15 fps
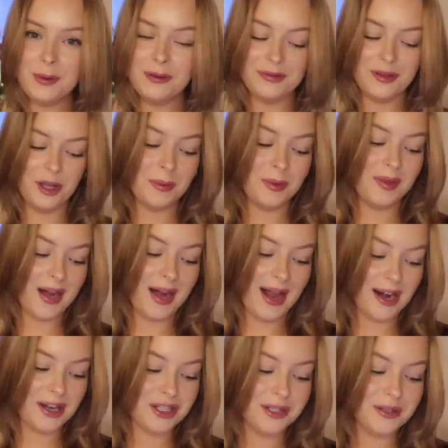perfume that I
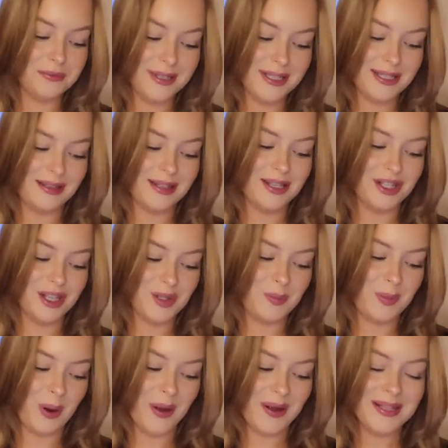actually recently just
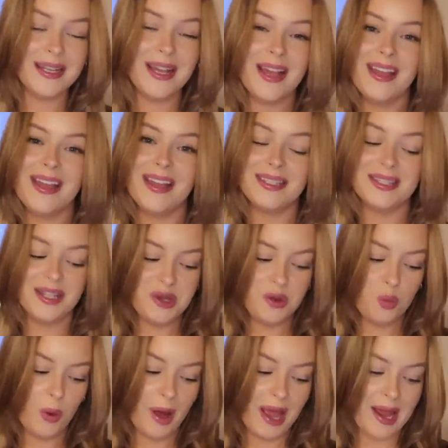bought is the
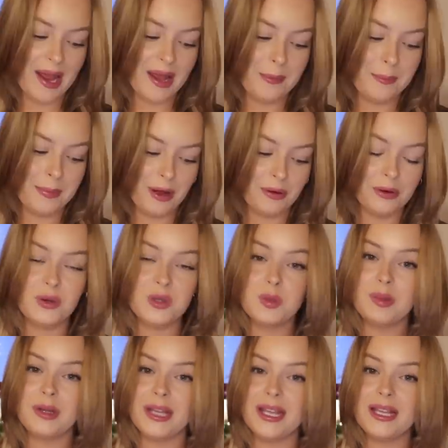Ouai Melrose
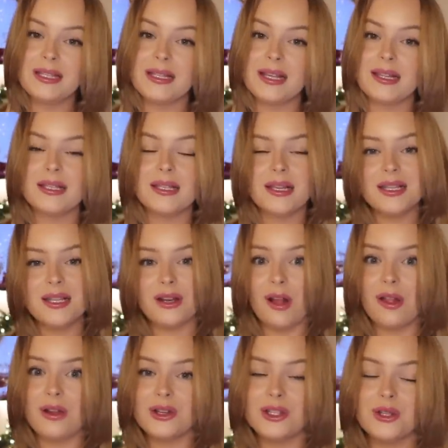Place. It's
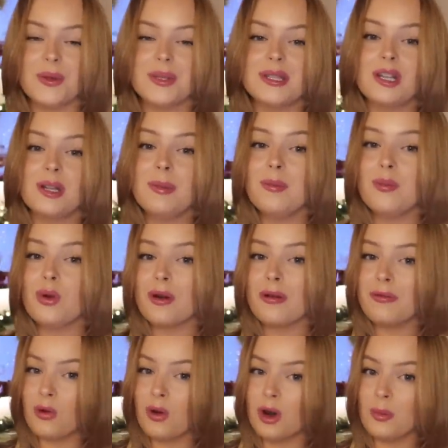$60, so it's a little bit more
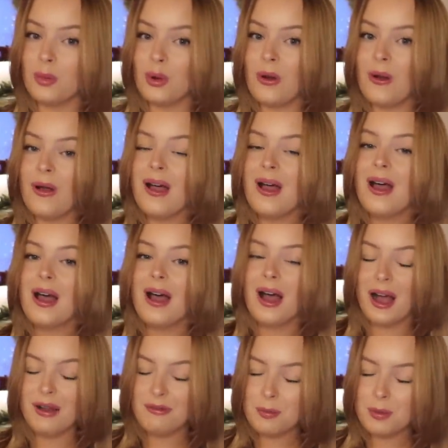affordable
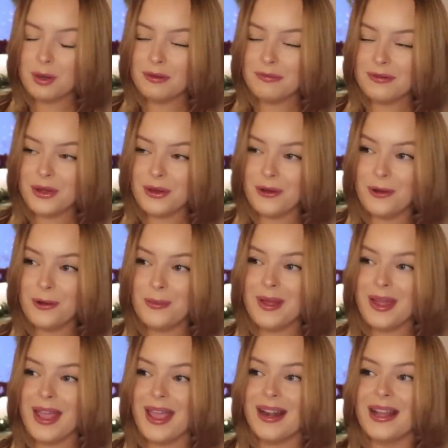of a perfume,
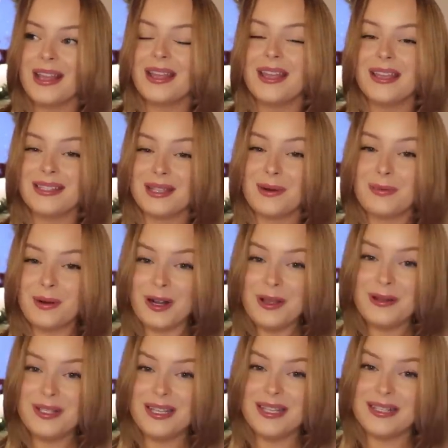and it is in a
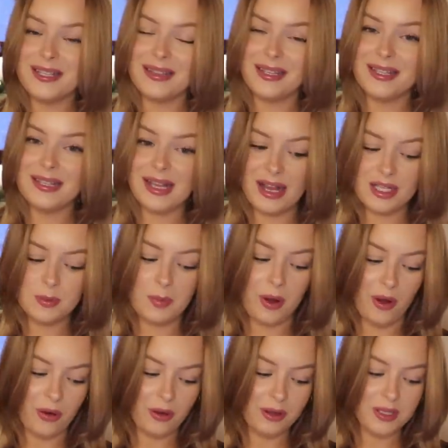pretty decently sized
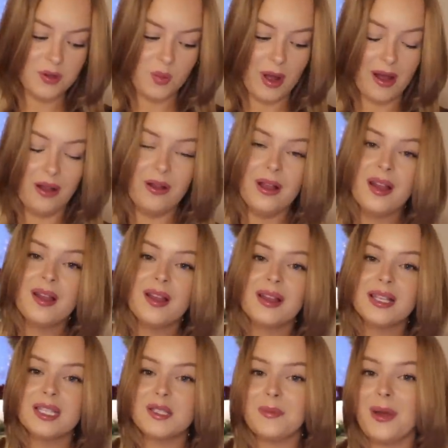bottle as well.
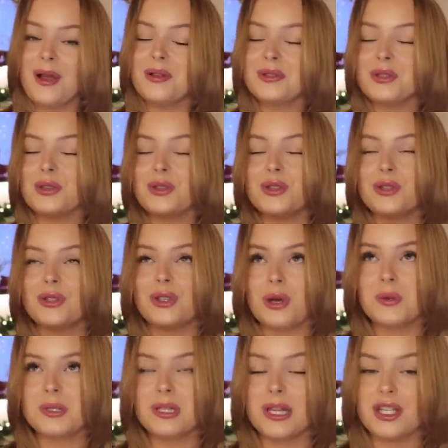Smells
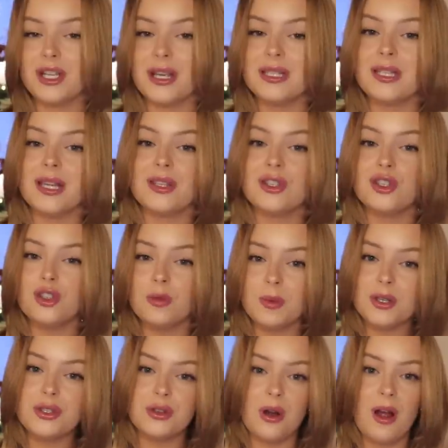so delicious. It's
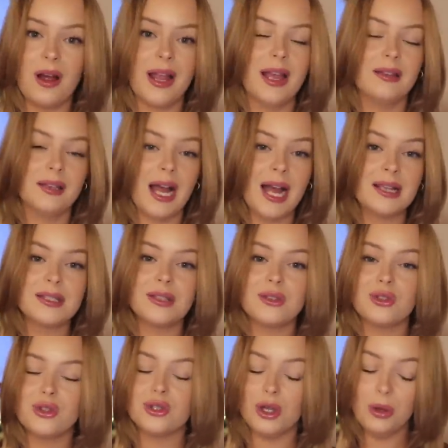super strong. It
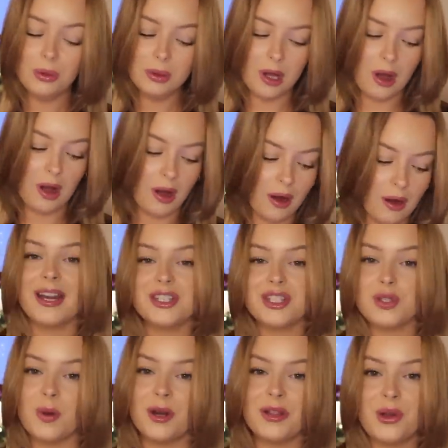lasts so long, and it's
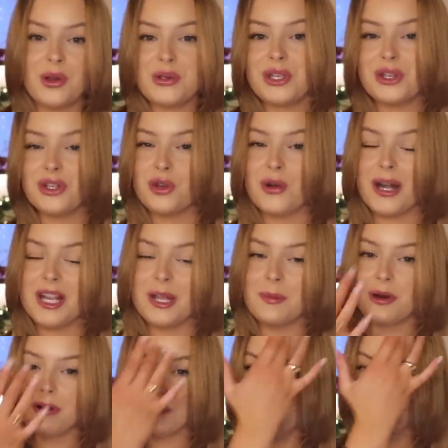just one of those trendy
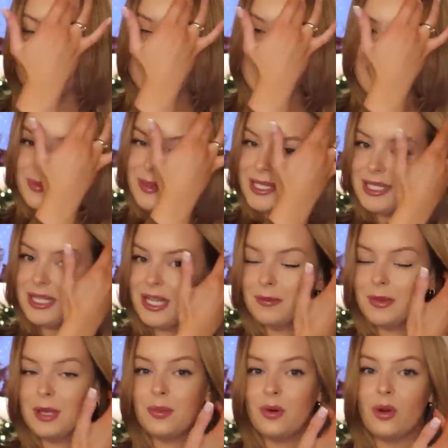perfumes that I've been seeing
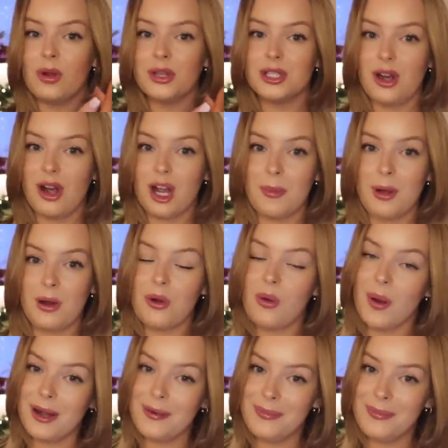people talk about quite a